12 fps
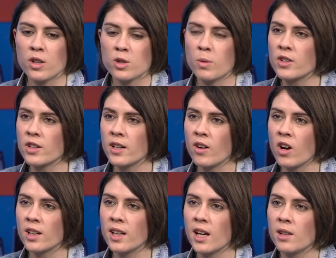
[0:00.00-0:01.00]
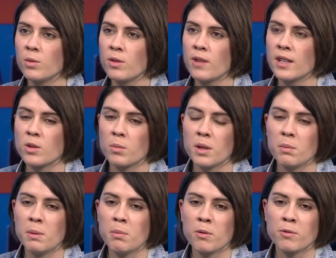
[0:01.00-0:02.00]
Twitter and online, we've had so many
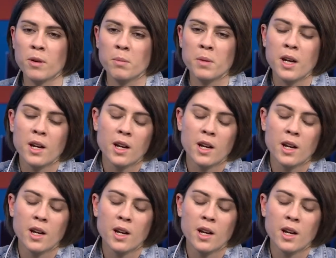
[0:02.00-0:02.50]
people from